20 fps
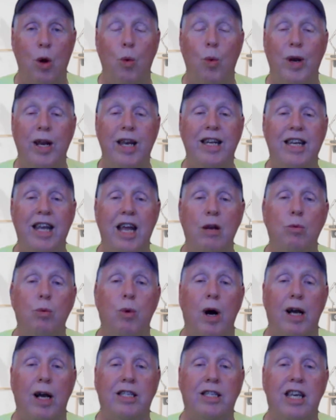What he did
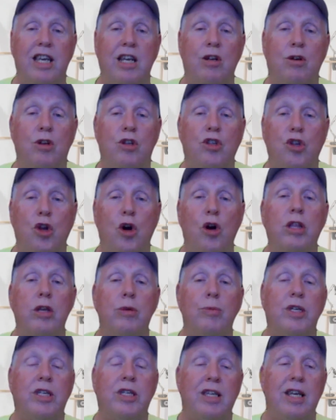was he took
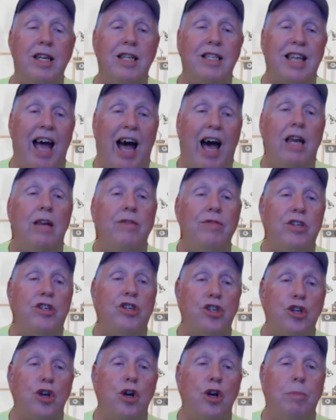the receipts out of his
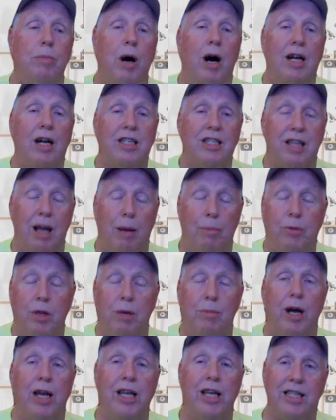shoebox, dumped
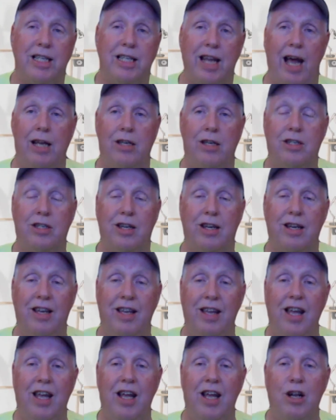them on his desk,
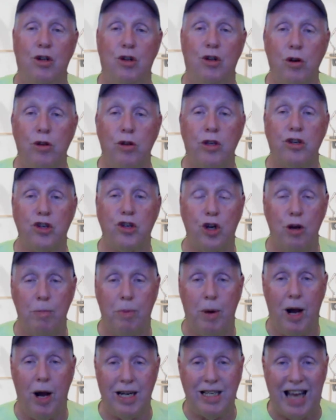took the
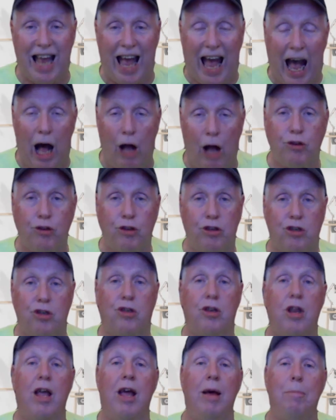shoebox out
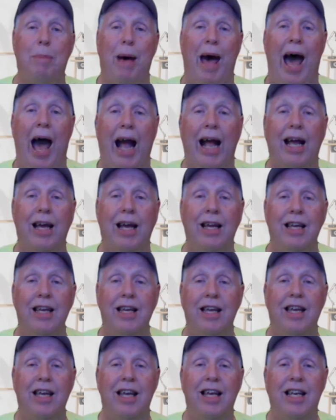back,
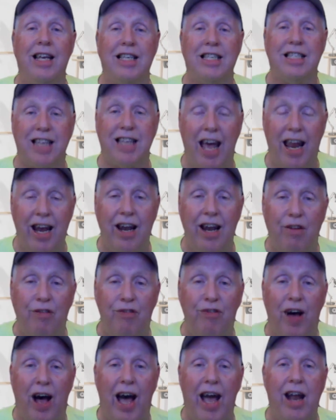set it
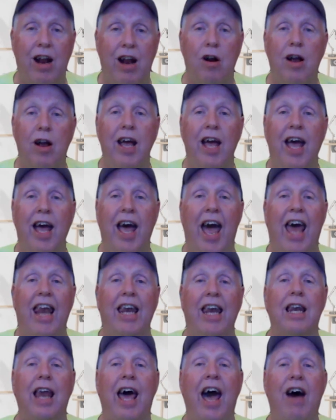afire,
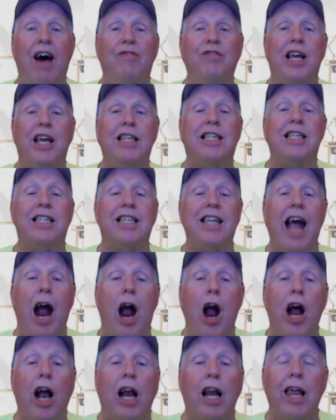and laughed
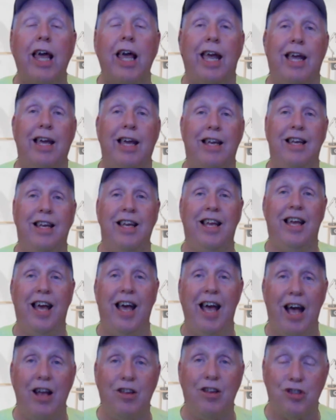hysterically
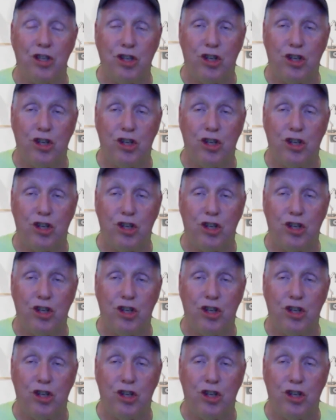as